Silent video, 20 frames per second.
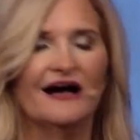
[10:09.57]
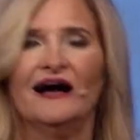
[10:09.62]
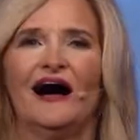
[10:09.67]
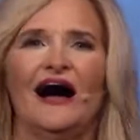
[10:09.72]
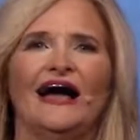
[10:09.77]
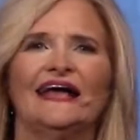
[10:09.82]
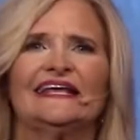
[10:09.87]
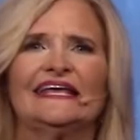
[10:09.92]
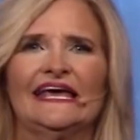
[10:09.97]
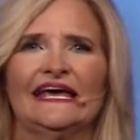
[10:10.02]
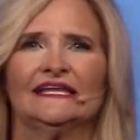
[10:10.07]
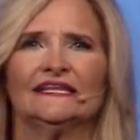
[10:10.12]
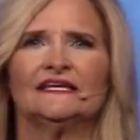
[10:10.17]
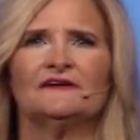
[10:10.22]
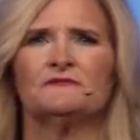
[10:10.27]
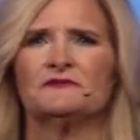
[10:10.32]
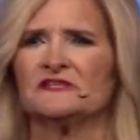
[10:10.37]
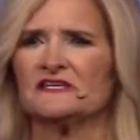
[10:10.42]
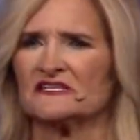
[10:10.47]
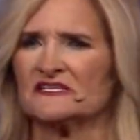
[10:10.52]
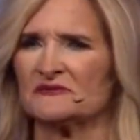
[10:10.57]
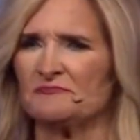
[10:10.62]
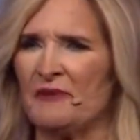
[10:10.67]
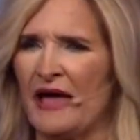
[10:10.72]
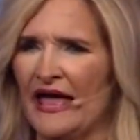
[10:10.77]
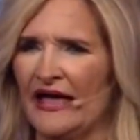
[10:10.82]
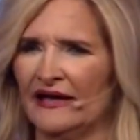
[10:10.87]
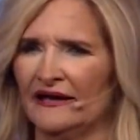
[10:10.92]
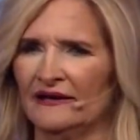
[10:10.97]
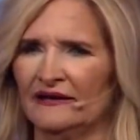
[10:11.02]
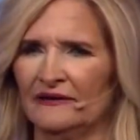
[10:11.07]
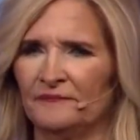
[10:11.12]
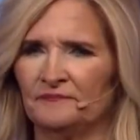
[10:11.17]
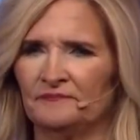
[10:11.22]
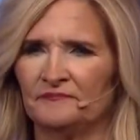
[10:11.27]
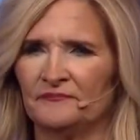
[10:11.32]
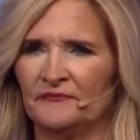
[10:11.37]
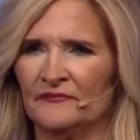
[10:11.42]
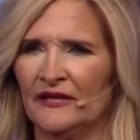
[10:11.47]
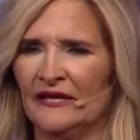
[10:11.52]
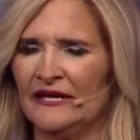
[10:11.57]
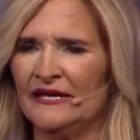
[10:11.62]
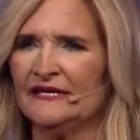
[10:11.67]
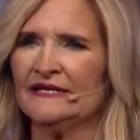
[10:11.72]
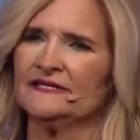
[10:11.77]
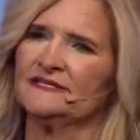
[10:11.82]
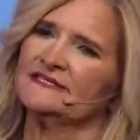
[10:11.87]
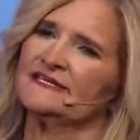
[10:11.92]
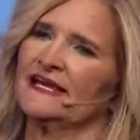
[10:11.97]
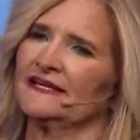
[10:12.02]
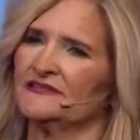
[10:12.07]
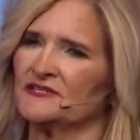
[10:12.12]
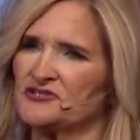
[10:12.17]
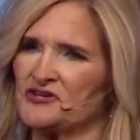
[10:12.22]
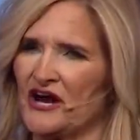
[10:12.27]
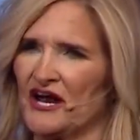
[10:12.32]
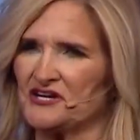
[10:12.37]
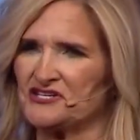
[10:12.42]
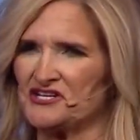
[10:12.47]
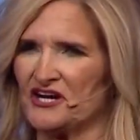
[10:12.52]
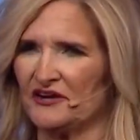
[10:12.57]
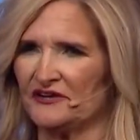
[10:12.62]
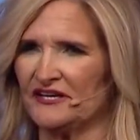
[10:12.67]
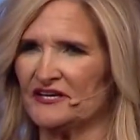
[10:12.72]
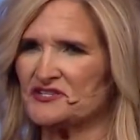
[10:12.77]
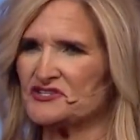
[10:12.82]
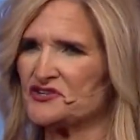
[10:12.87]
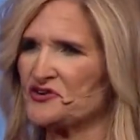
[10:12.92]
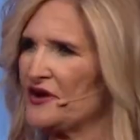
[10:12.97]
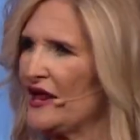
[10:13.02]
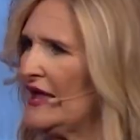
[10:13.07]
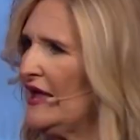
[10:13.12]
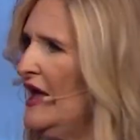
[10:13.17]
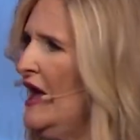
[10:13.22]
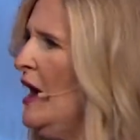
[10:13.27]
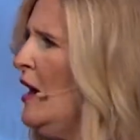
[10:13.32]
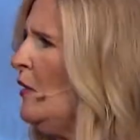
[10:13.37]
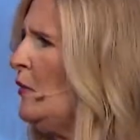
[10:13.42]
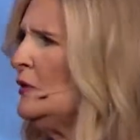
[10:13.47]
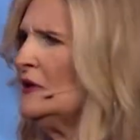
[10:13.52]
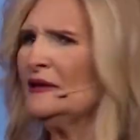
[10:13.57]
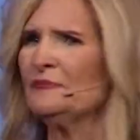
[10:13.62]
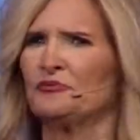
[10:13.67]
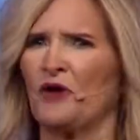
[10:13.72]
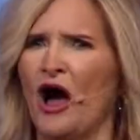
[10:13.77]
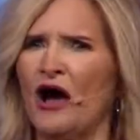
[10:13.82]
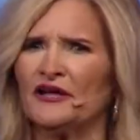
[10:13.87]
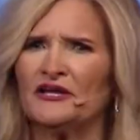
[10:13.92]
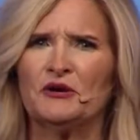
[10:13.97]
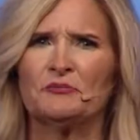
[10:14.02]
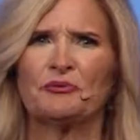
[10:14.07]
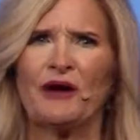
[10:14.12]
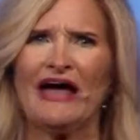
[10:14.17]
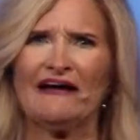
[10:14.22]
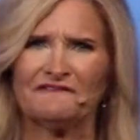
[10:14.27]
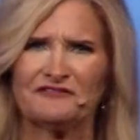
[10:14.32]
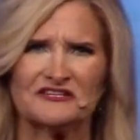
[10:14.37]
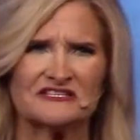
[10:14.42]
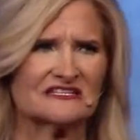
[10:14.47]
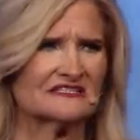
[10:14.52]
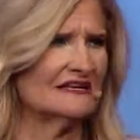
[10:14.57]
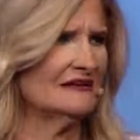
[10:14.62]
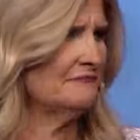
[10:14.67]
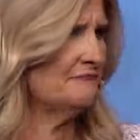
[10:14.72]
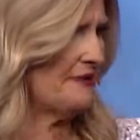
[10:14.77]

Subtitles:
I can't live with this man. He didn't take the trash out yesterday. Well, he brought you breakfast in